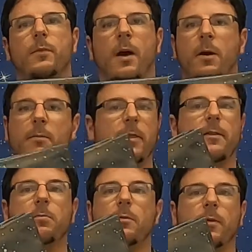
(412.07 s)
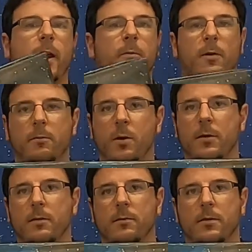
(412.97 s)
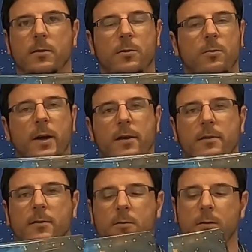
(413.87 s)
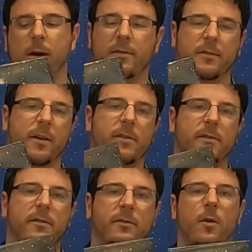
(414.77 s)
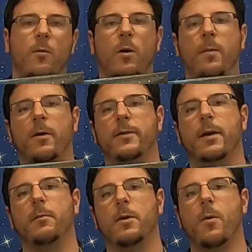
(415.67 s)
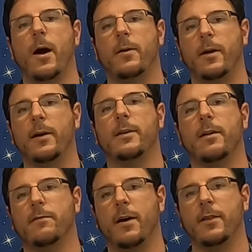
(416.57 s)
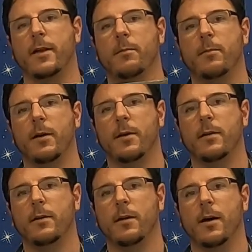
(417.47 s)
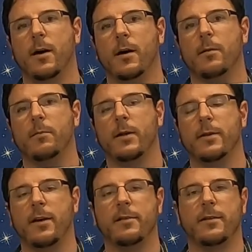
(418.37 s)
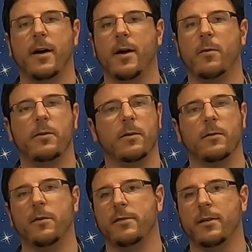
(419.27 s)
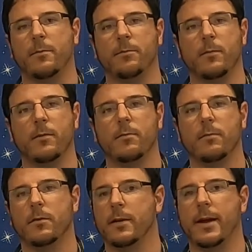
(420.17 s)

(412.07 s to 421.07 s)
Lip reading: I recommend this book for anyone looking to get into constellations, know more about them, know how to identify them in the night sky, whether using the